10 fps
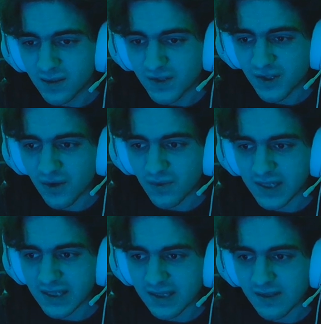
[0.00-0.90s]
So
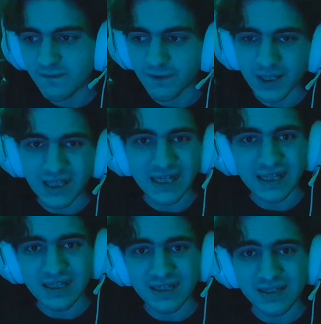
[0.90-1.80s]
it doesn't feel
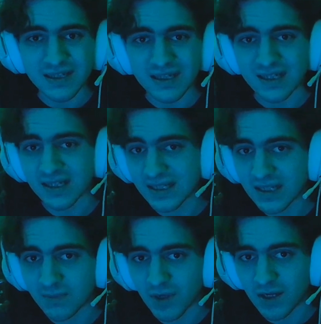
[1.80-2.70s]
like this season
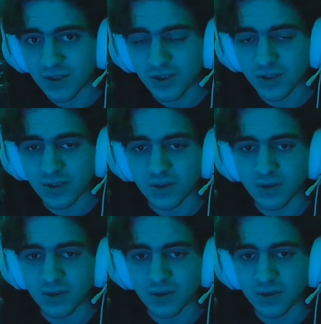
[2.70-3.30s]
did much,